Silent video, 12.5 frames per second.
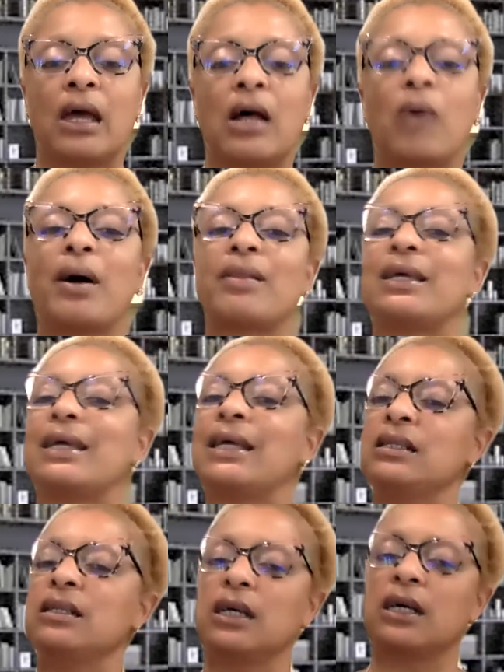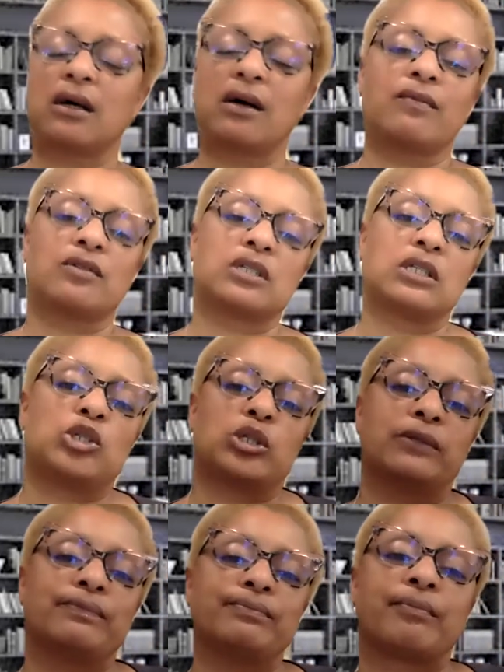Now, by the end of that
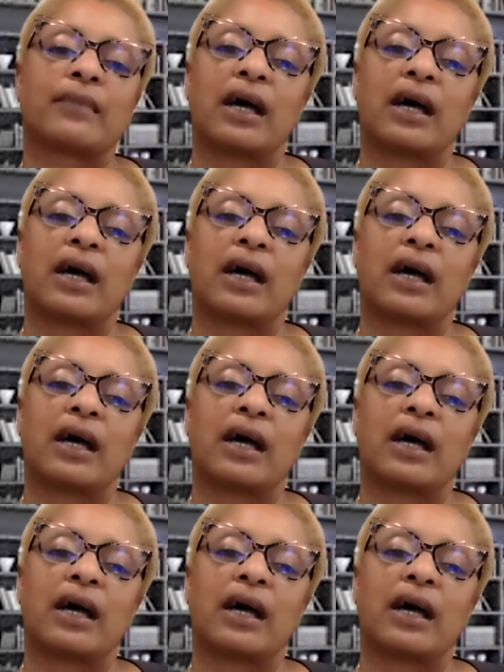conversation,